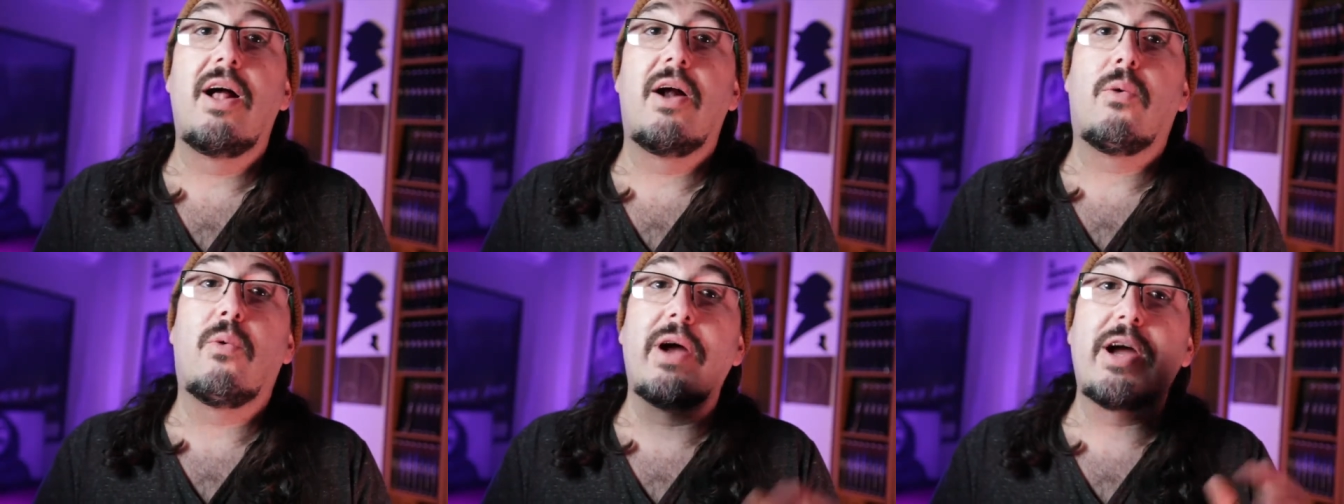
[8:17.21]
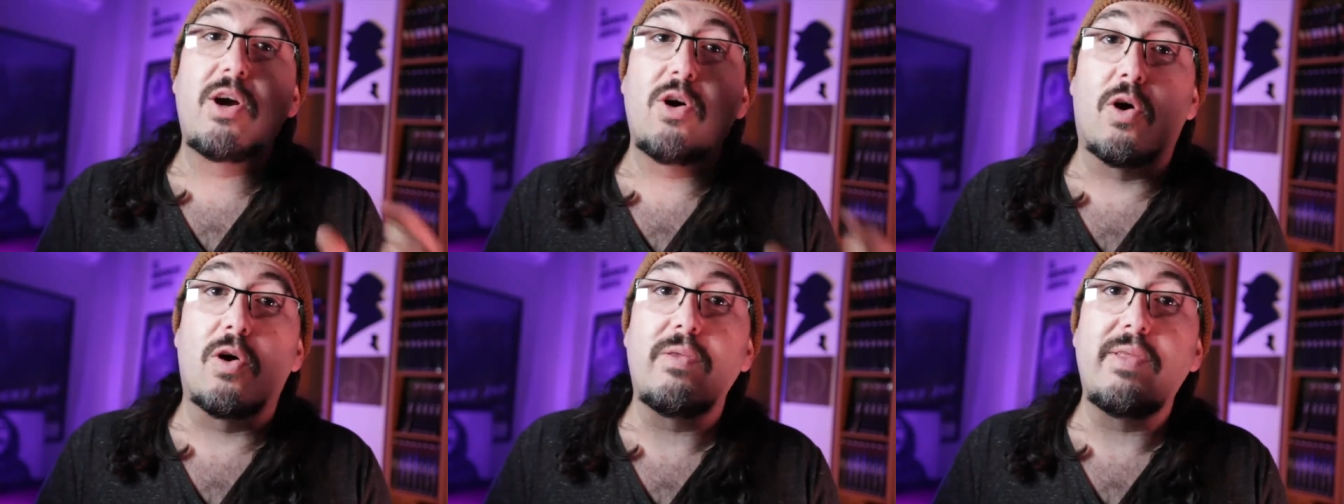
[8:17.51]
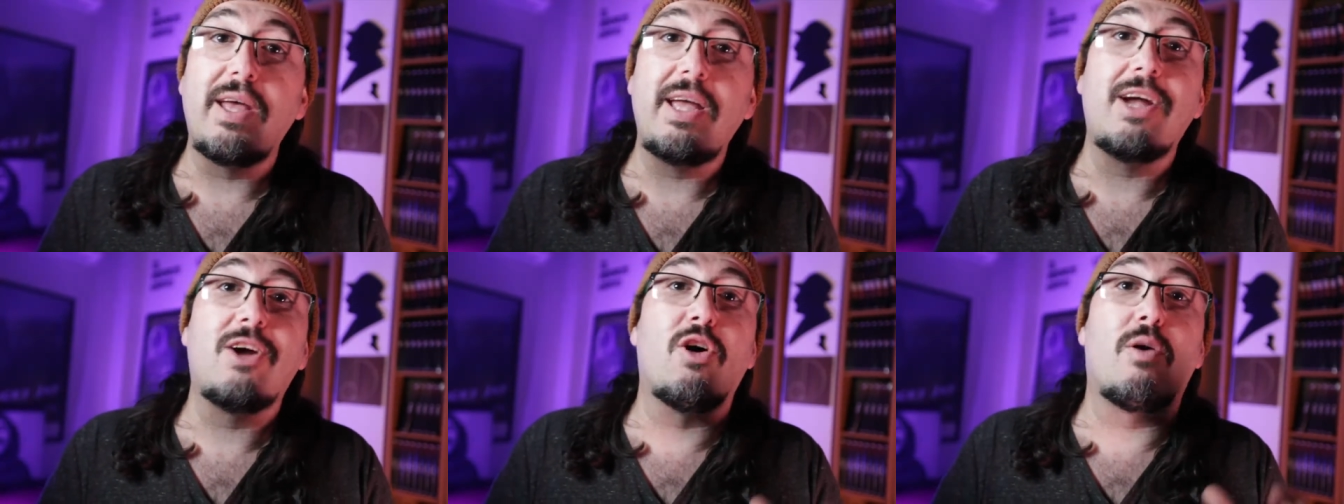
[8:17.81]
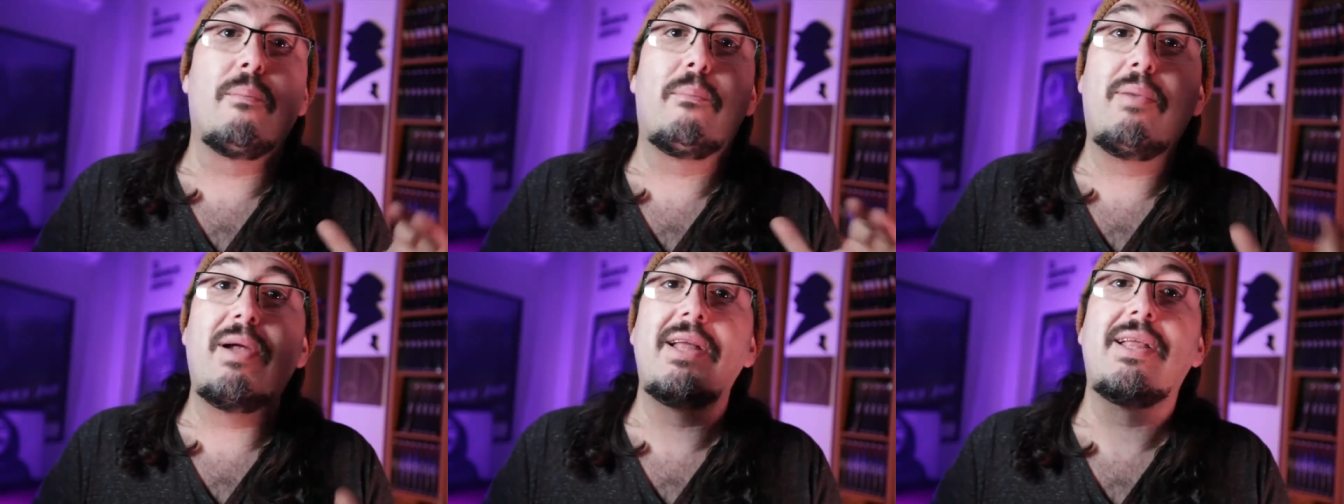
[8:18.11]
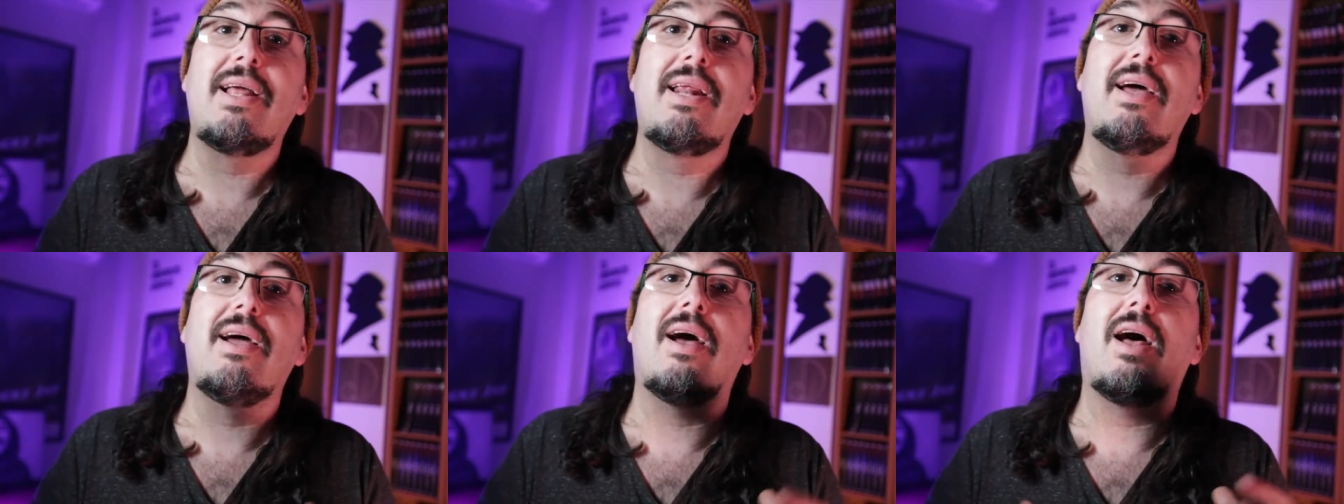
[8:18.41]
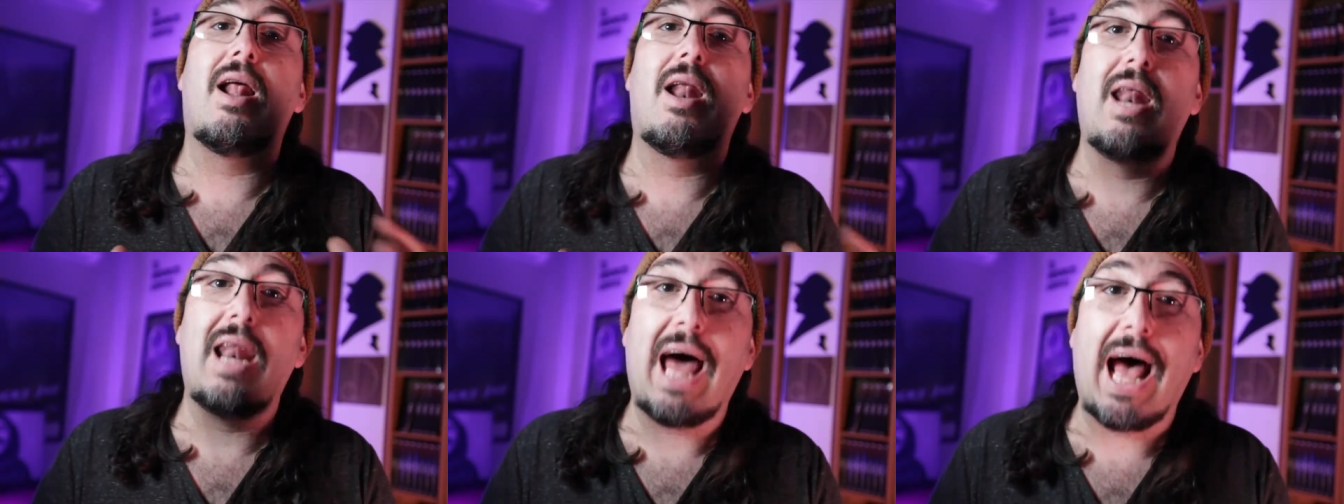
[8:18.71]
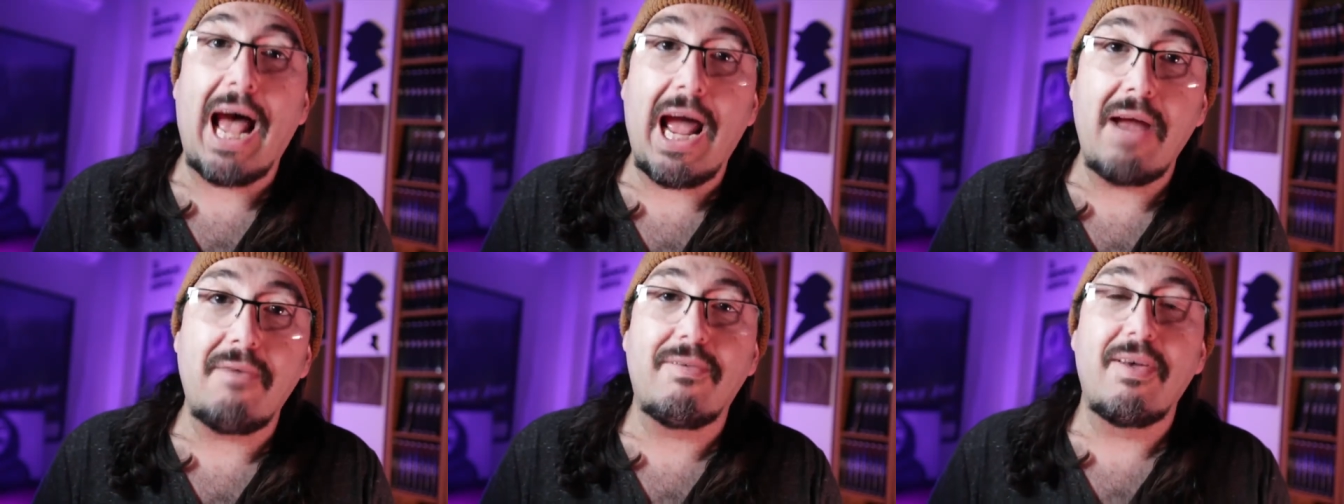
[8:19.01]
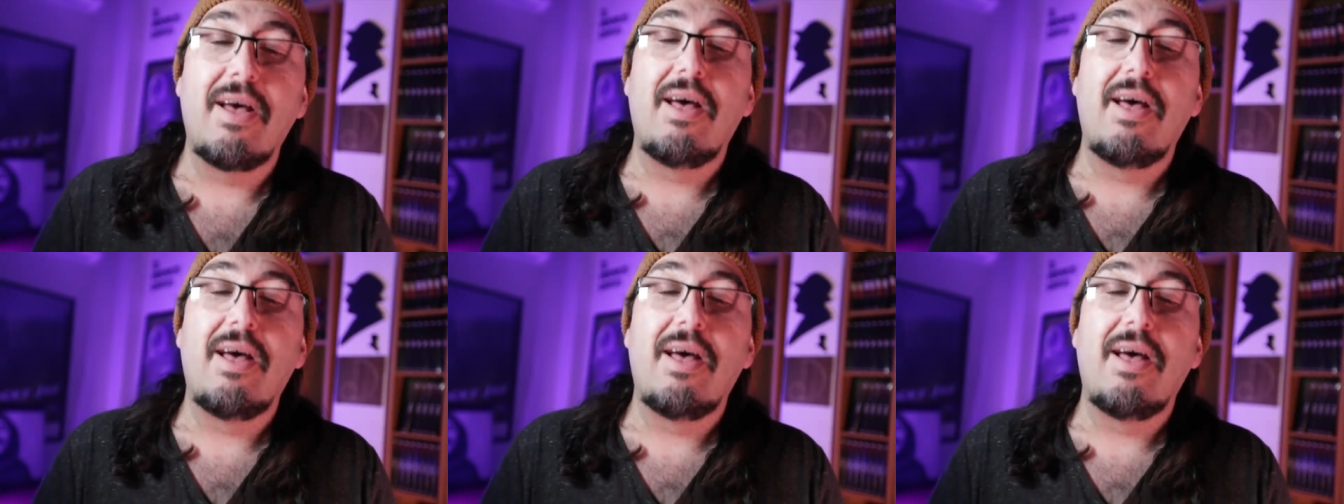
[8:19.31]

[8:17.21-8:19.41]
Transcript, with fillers: recording completely live.